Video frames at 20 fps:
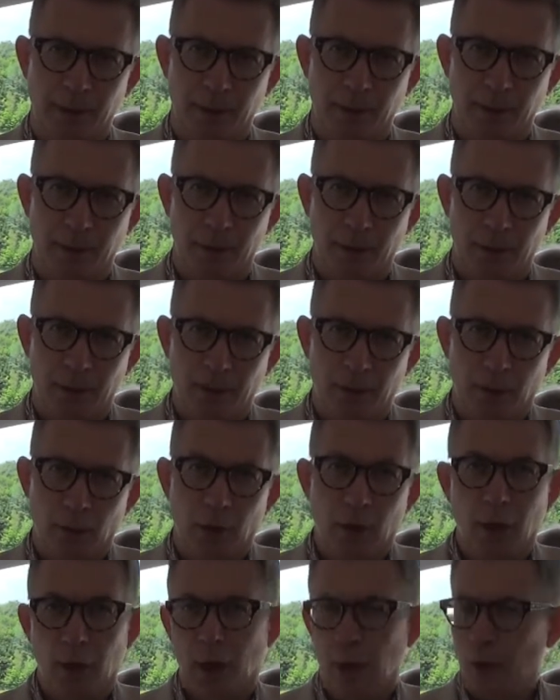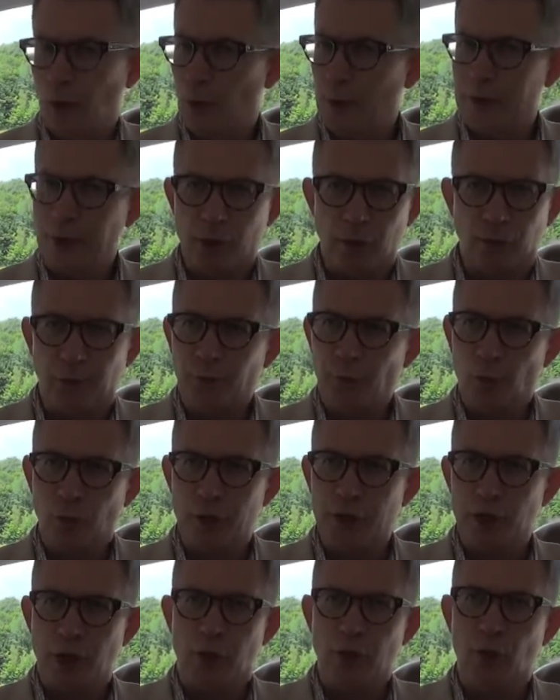players? We
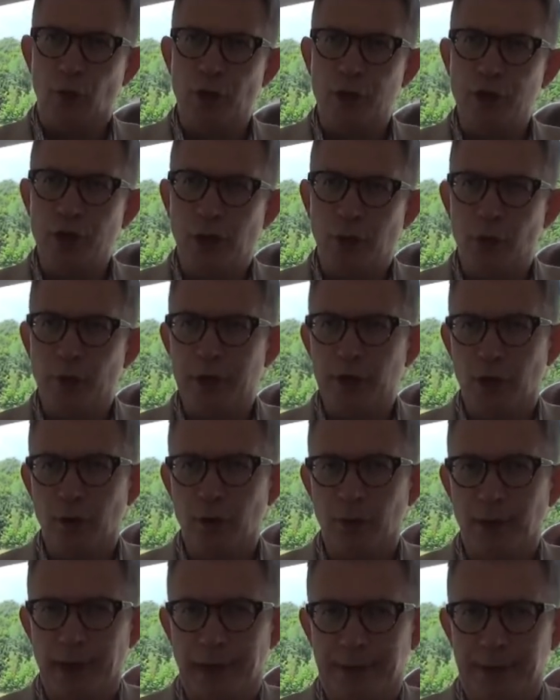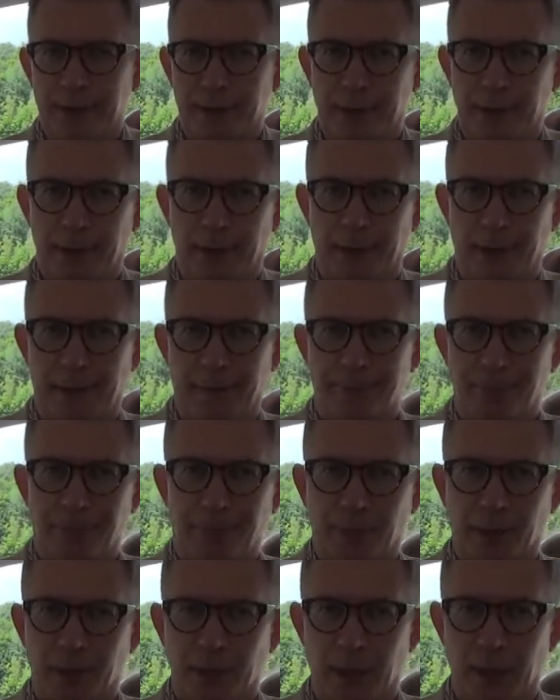don't. We know that
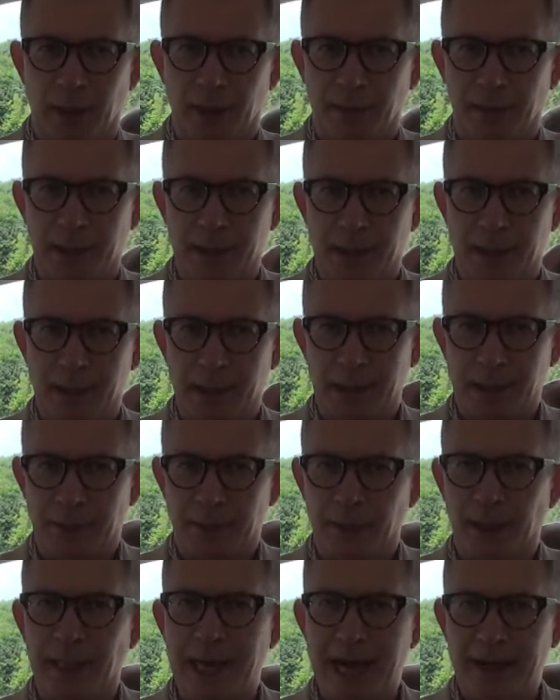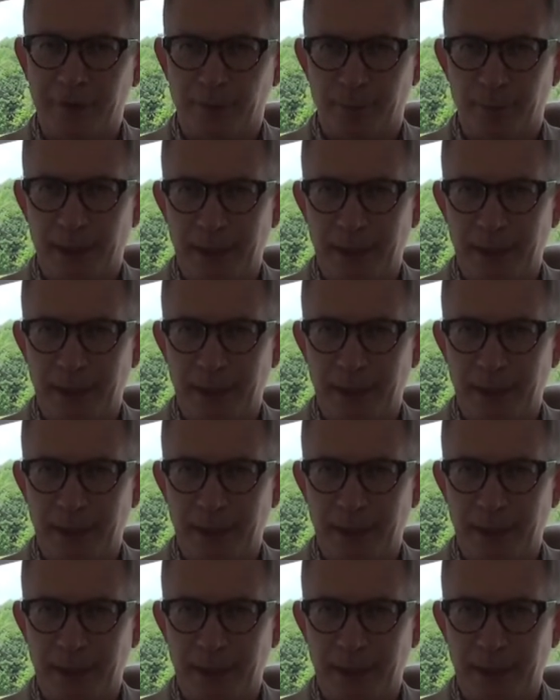The last